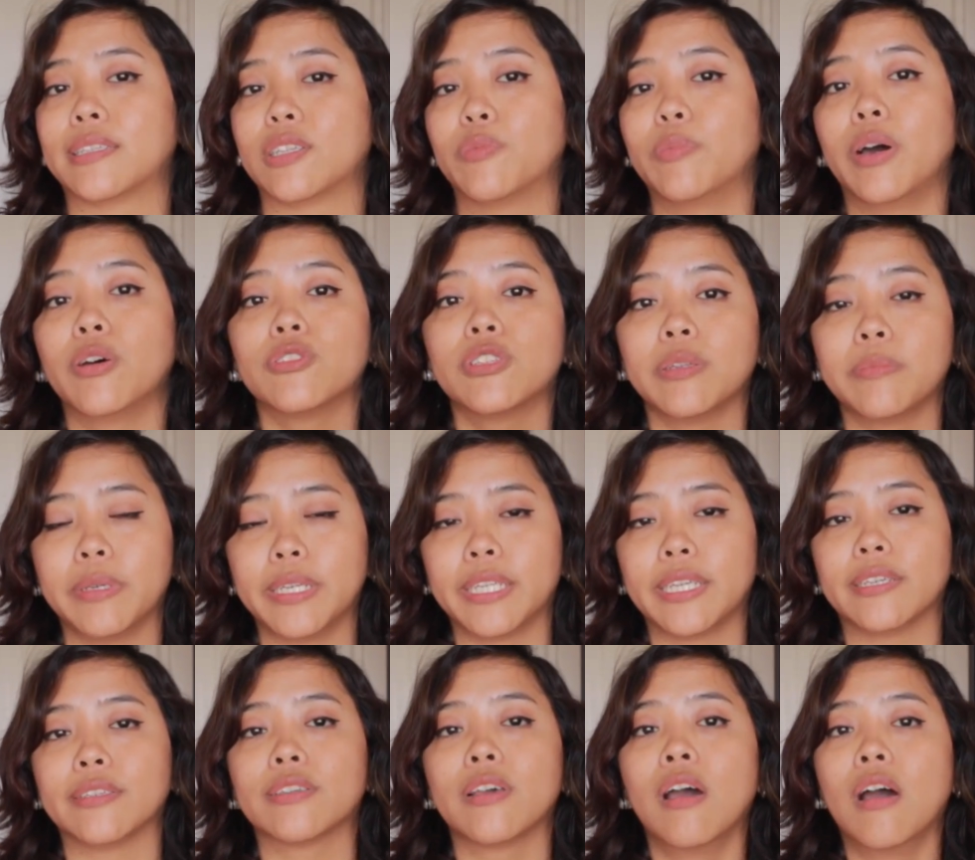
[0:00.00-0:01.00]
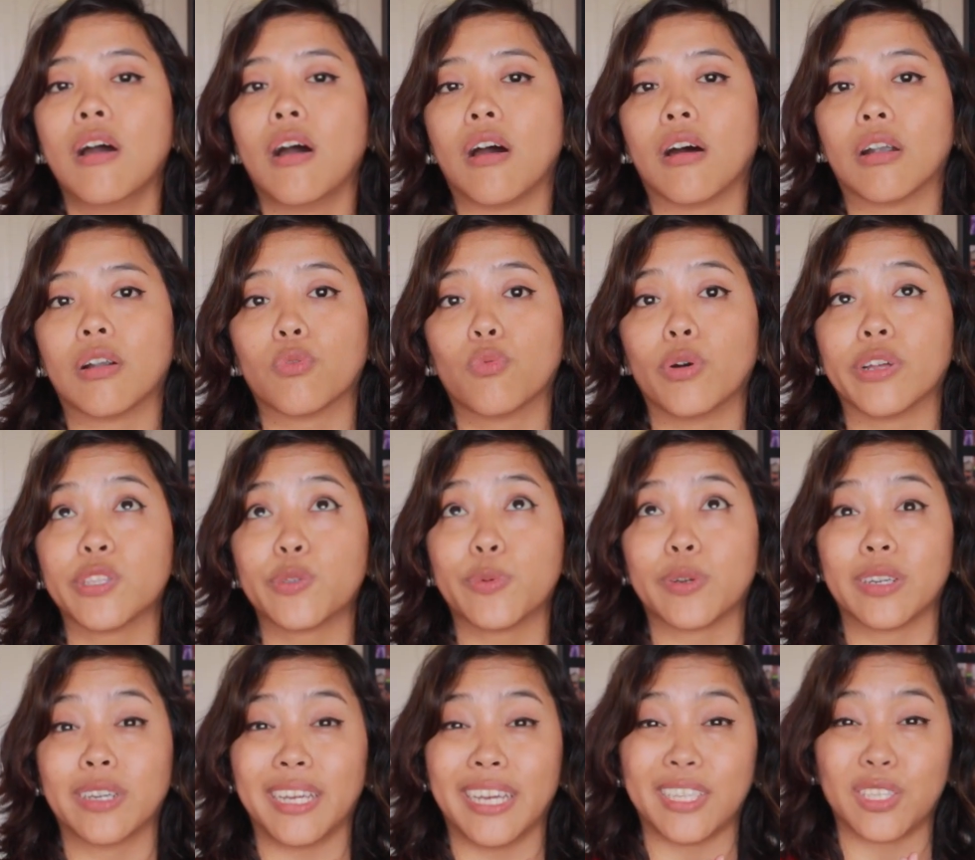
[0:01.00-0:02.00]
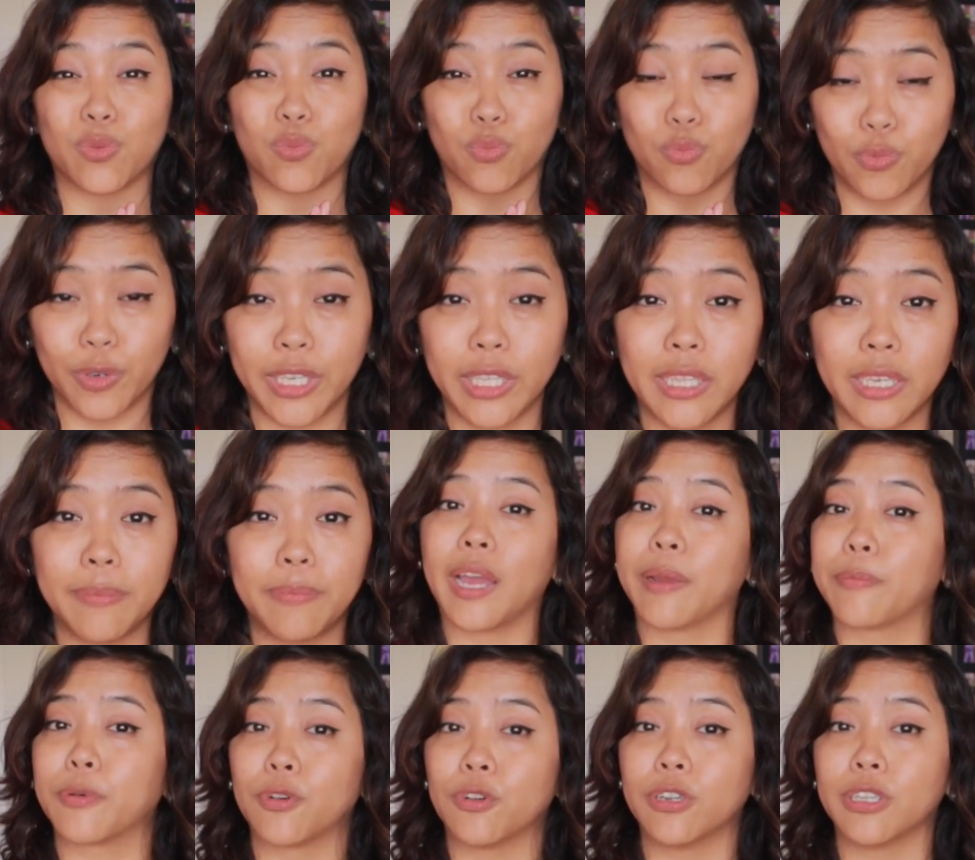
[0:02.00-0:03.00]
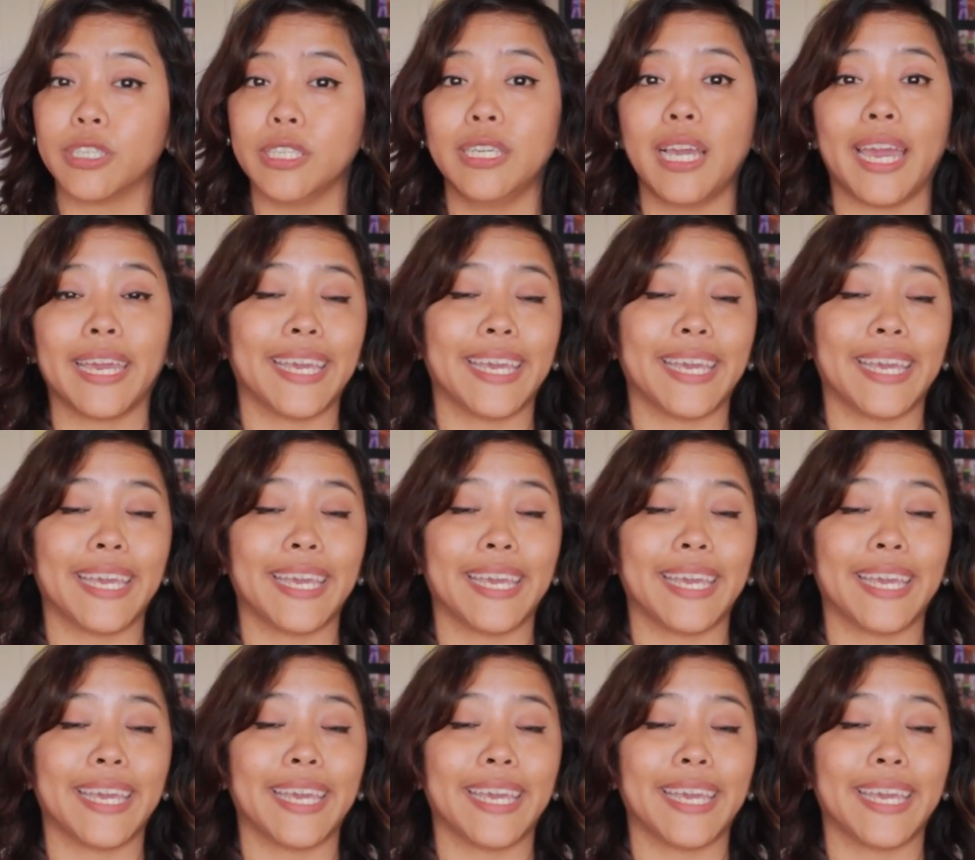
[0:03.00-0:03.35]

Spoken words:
Now, mountain meetings are ones where it's really high priority.